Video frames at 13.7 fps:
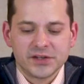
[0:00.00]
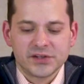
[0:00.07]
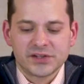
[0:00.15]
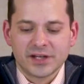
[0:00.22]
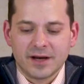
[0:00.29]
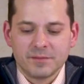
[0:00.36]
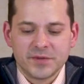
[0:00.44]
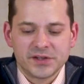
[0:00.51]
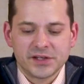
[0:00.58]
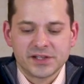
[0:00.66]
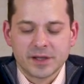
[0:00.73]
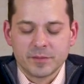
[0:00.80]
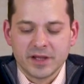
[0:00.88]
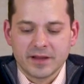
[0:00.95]
is, um, this is
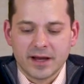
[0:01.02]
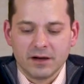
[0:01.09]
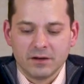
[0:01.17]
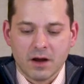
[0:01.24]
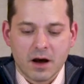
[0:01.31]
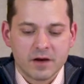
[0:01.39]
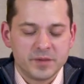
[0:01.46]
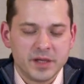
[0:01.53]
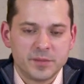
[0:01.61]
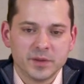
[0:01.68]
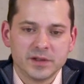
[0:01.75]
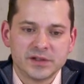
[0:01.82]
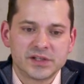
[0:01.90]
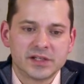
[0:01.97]
something that a lot of
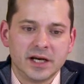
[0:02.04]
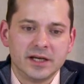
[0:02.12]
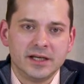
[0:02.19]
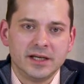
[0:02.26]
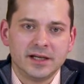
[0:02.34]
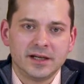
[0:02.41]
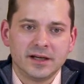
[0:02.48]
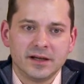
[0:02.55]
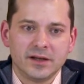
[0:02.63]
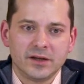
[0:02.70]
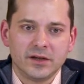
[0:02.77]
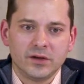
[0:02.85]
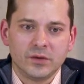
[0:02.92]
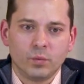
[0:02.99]
people are studying.
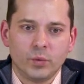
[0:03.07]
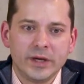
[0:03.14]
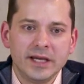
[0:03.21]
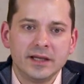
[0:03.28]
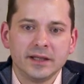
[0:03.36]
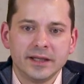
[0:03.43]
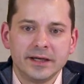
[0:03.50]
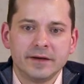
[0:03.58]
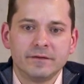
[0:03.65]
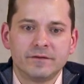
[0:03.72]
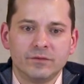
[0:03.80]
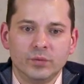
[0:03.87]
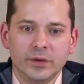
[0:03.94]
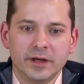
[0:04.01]
We
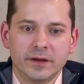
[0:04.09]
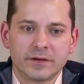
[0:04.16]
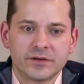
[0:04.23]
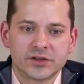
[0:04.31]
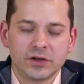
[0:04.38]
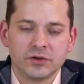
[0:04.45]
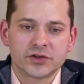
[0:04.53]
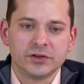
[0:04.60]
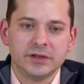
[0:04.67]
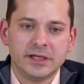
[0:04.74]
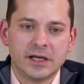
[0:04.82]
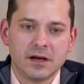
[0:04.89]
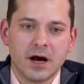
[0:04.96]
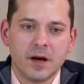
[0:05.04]
live with social,
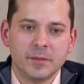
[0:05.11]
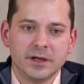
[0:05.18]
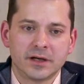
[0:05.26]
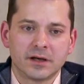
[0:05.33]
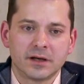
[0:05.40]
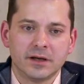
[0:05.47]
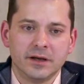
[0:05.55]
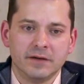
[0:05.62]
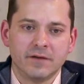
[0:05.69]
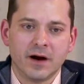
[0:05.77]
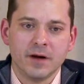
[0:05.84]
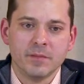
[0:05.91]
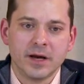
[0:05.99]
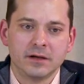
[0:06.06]
economic,
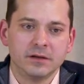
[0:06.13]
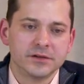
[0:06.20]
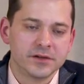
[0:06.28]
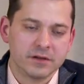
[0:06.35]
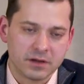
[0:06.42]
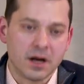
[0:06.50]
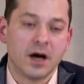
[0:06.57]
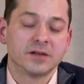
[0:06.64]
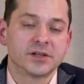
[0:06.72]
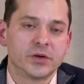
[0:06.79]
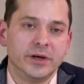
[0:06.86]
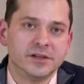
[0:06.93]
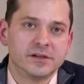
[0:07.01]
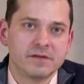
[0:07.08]
environmental, so the
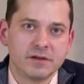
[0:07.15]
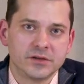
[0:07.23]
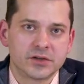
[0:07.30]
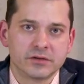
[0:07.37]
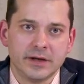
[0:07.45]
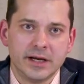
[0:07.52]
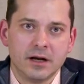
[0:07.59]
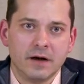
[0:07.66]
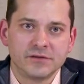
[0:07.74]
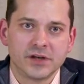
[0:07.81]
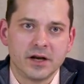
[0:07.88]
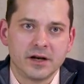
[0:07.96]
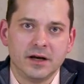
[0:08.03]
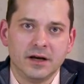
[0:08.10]
consequences of those trade
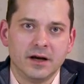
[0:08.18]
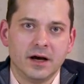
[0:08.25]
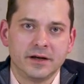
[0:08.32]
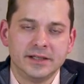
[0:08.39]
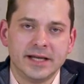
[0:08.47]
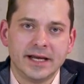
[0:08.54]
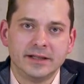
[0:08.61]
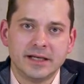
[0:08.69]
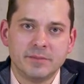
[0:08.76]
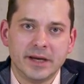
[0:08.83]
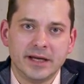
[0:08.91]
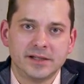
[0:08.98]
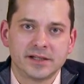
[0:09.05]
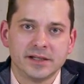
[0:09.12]
offs on a, on a daily
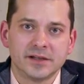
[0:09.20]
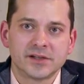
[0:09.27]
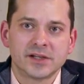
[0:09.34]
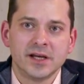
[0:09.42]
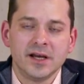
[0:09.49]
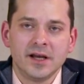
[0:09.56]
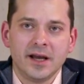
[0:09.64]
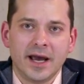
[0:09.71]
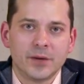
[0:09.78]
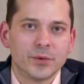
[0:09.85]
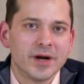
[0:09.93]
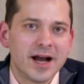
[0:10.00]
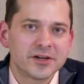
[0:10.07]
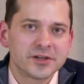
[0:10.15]
basis. And
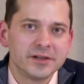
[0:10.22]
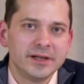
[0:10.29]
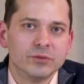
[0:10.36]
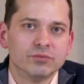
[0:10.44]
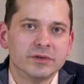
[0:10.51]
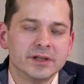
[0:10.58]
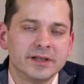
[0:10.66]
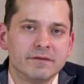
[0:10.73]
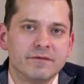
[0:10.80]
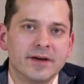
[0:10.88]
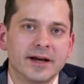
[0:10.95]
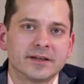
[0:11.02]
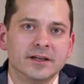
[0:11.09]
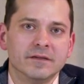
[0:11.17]
we're actually really
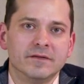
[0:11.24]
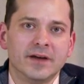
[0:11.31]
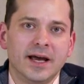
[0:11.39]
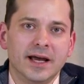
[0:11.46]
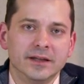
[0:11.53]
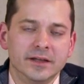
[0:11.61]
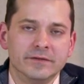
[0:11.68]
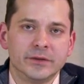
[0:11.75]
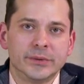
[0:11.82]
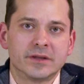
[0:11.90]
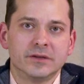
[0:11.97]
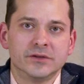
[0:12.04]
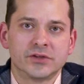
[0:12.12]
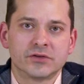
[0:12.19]
effective at living
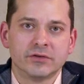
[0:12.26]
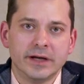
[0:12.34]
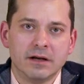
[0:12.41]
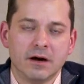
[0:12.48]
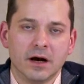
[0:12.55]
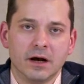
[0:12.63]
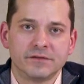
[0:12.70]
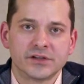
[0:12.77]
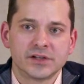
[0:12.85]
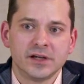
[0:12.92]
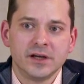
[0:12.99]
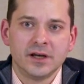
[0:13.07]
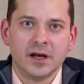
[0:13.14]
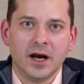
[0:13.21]
with those trade offs
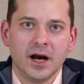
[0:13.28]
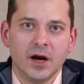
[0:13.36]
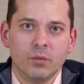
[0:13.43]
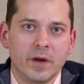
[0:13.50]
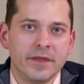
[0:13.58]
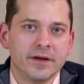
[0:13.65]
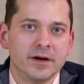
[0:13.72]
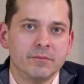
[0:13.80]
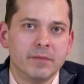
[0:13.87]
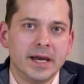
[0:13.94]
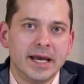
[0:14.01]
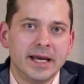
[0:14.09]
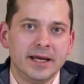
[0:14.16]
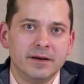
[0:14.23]
uh, when they're
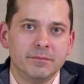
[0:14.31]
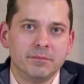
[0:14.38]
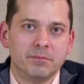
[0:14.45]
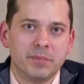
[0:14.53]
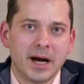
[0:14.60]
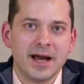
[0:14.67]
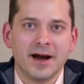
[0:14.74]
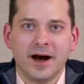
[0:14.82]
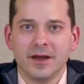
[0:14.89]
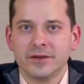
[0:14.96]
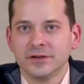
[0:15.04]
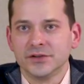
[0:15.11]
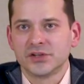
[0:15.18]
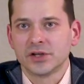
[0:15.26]
made by
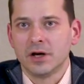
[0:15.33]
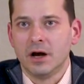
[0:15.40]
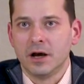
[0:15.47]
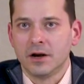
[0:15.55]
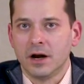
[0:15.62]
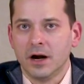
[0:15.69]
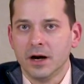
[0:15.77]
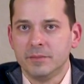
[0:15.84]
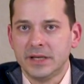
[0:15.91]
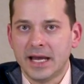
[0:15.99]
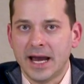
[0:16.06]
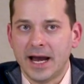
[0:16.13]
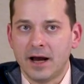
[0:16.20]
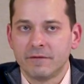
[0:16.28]
others on our
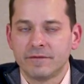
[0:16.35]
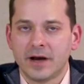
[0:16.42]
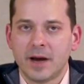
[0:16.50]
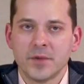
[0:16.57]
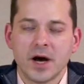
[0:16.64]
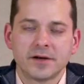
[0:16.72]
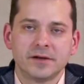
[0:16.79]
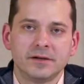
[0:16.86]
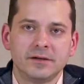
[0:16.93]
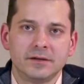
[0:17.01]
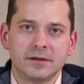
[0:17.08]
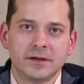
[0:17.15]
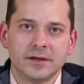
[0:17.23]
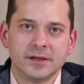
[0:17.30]
behalf. I'm not
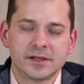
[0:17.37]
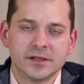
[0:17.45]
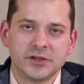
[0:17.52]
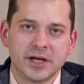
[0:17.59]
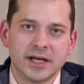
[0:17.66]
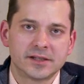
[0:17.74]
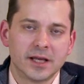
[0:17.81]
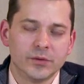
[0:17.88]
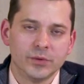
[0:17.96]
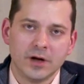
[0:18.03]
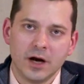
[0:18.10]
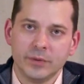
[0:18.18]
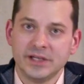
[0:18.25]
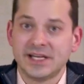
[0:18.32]
going to suggest that we're
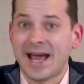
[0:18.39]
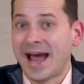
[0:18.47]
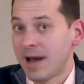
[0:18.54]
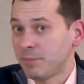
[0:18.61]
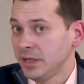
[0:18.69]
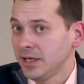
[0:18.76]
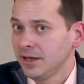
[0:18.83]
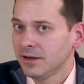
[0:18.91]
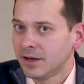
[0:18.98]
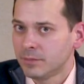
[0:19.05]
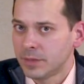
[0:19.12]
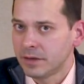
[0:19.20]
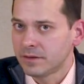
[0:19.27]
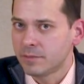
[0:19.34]
always happy
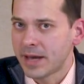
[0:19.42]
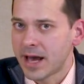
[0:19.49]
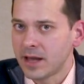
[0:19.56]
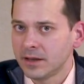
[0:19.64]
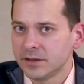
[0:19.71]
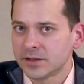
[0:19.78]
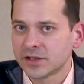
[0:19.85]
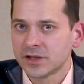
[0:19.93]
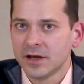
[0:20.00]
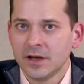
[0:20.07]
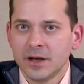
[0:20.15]
about the balance,